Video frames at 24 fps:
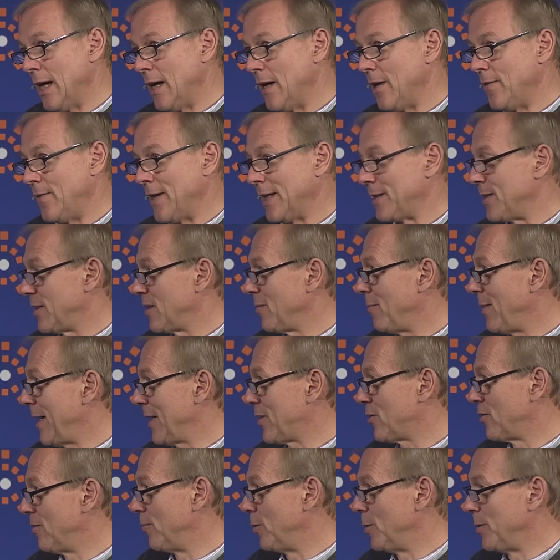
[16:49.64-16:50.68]
that as a
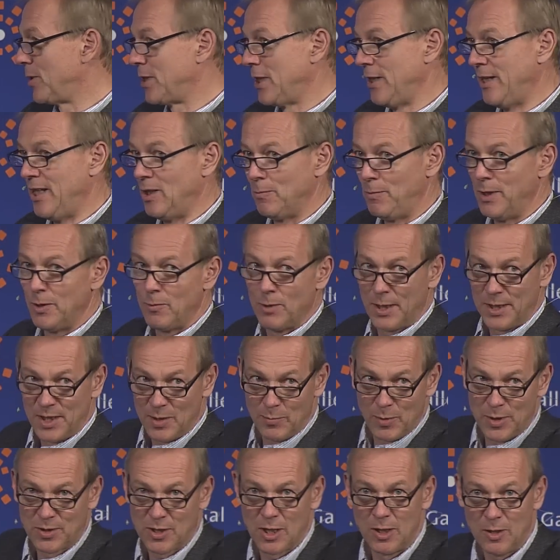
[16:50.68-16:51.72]
matter of routine, we run the
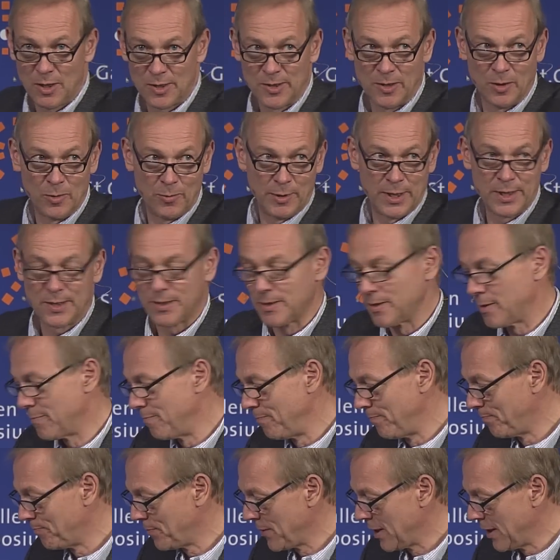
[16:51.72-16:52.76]
most colossal risks.
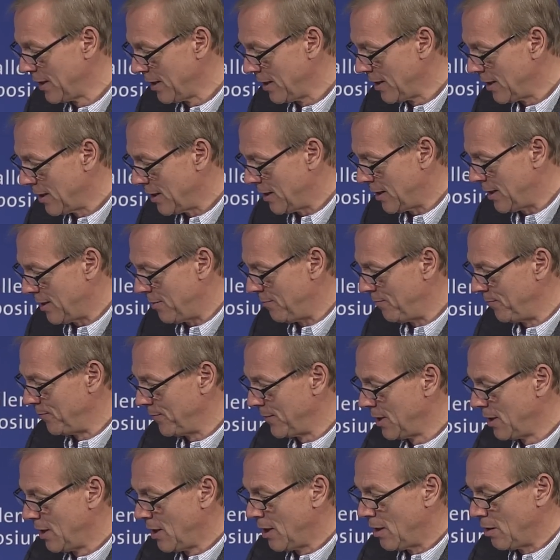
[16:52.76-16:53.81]

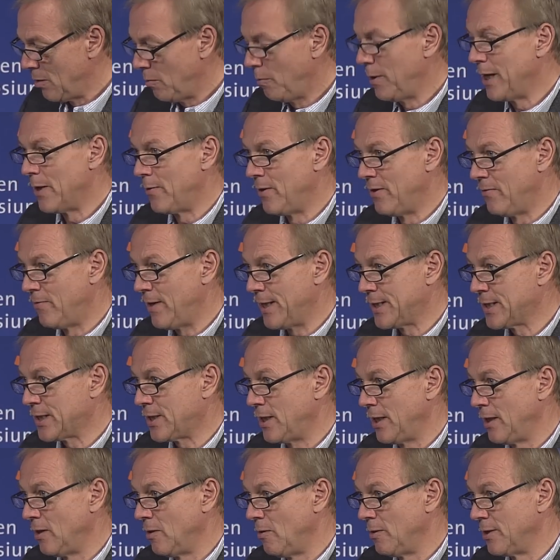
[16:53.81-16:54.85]
We are
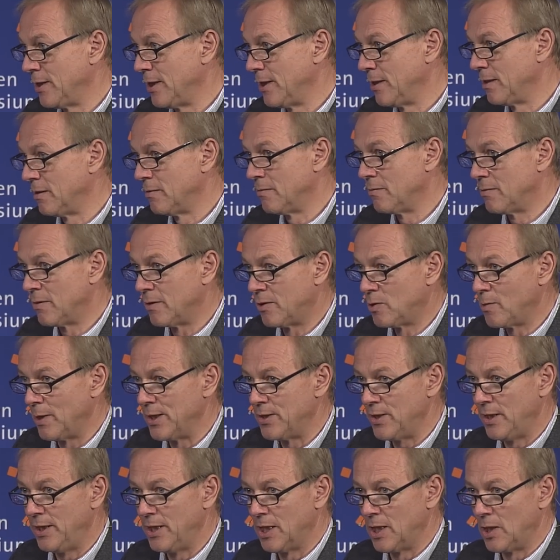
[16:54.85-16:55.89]
investing on a
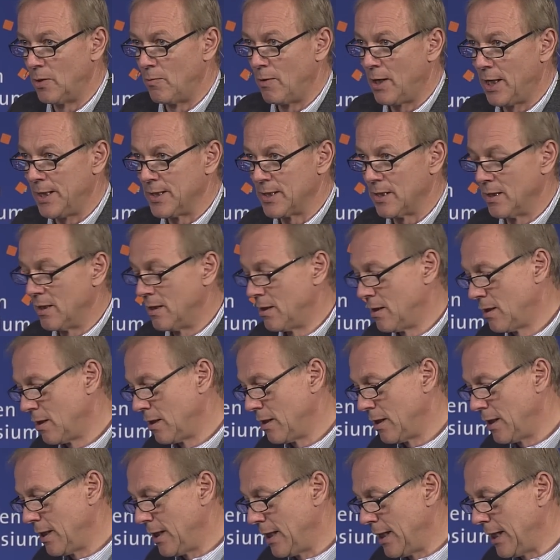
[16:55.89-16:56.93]
20-year horizon
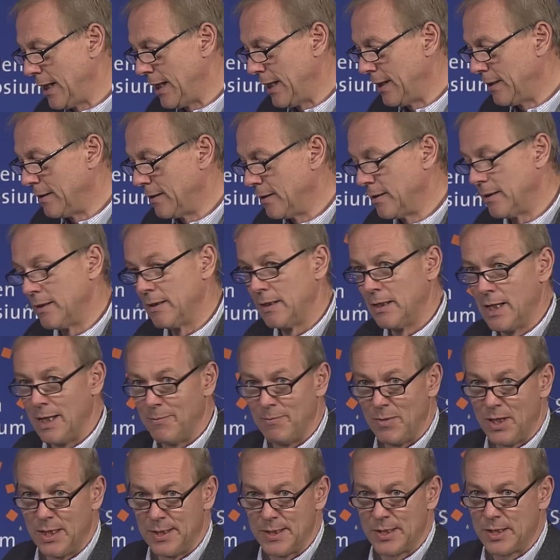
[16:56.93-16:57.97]
in
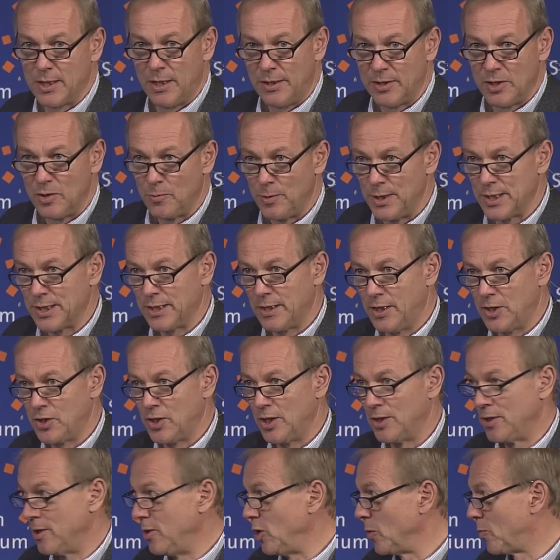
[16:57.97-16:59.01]
uncertain
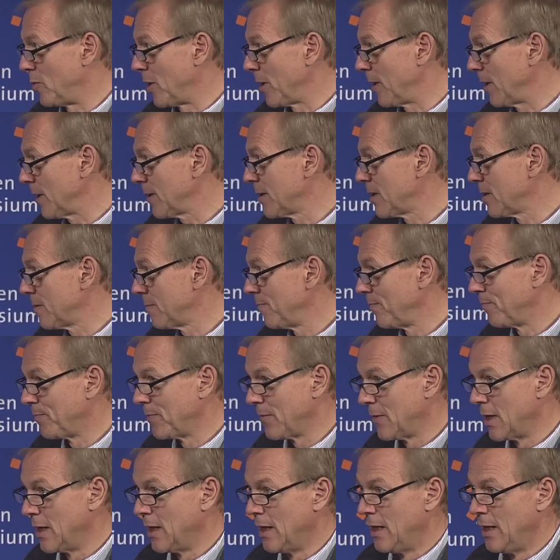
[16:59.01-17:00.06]
research into new products.
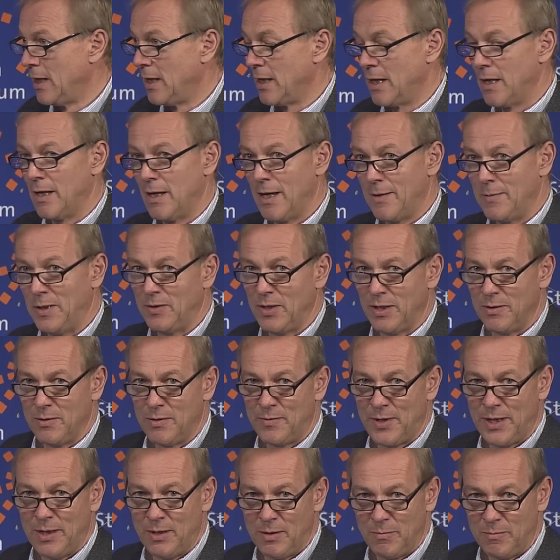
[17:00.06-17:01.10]
I mean,
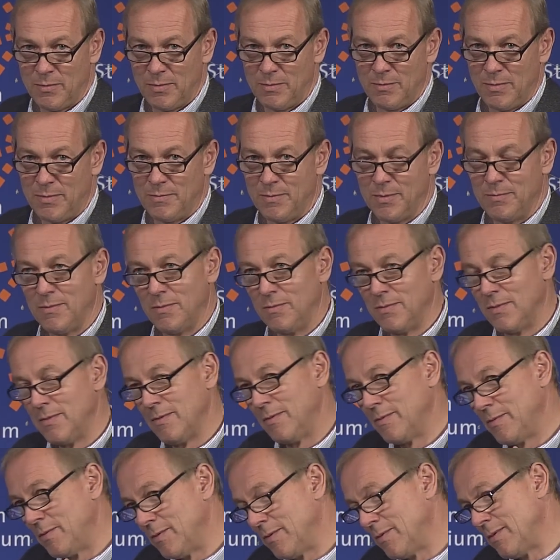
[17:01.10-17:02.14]

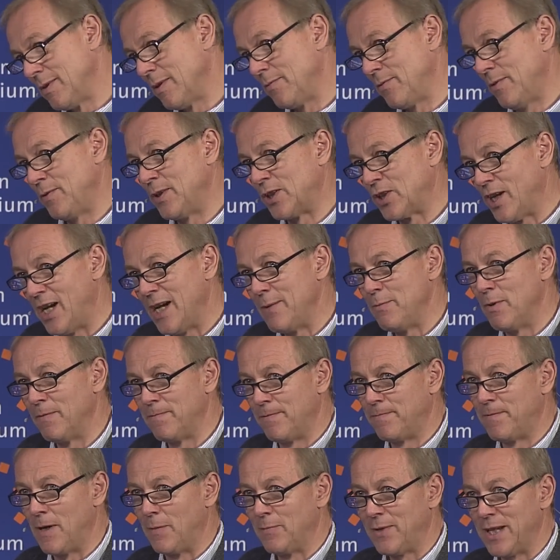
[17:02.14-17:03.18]
the time
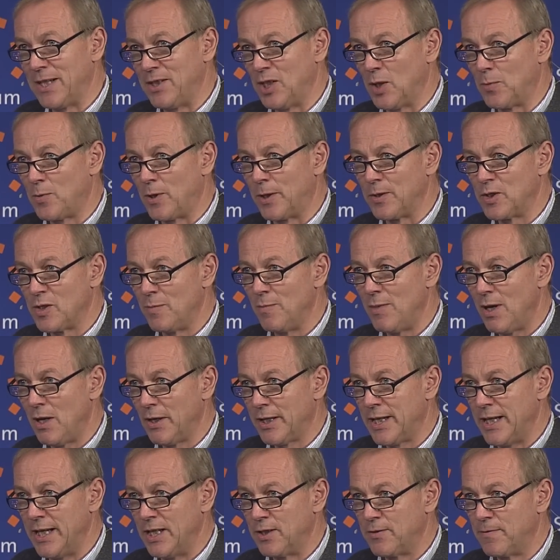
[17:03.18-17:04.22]
of getting a product to
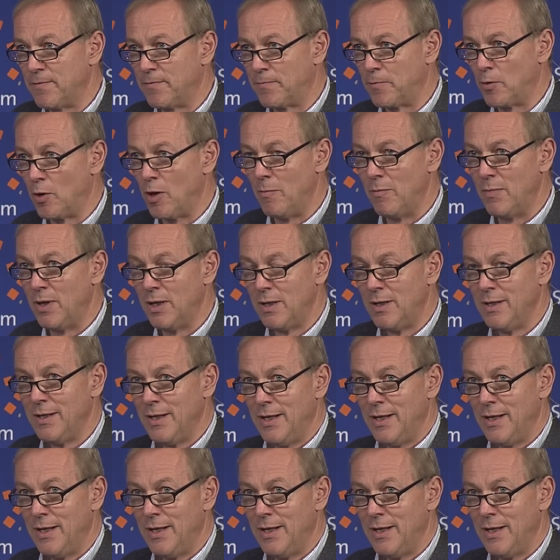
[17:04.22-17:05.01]
market from